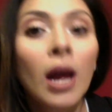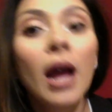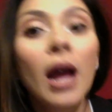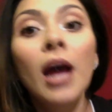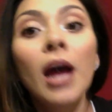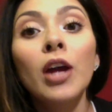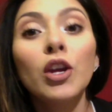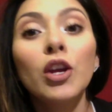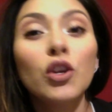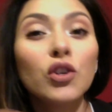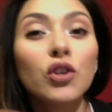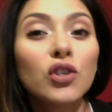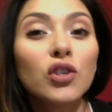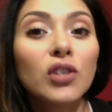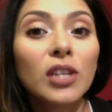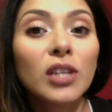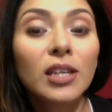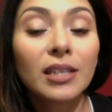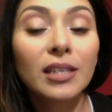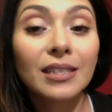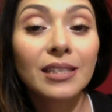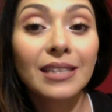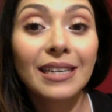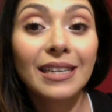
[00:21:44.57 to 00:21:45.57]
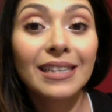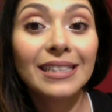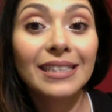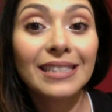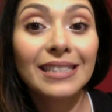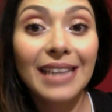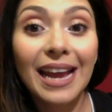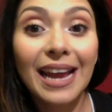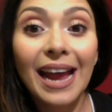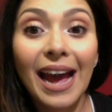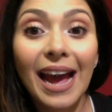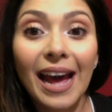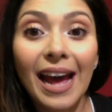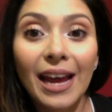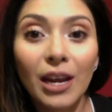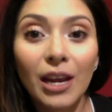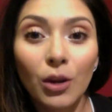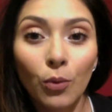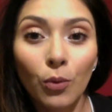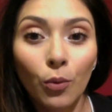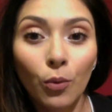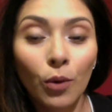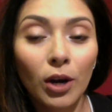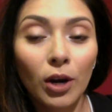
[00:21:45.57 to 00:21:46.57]
Usually on a day-to-day, I
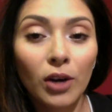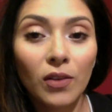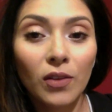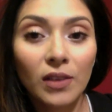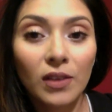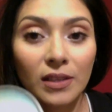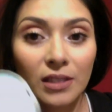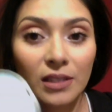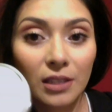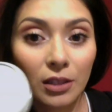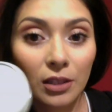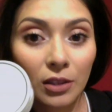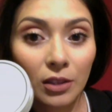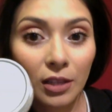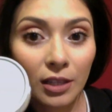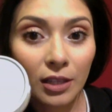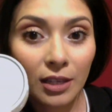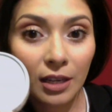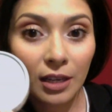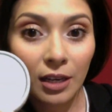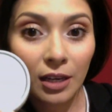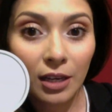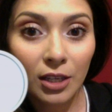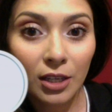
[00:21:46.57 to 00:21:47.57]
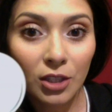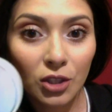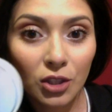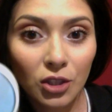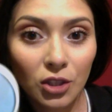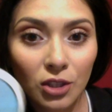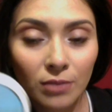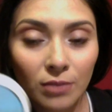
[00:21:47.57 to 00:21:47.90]
wear this Laneige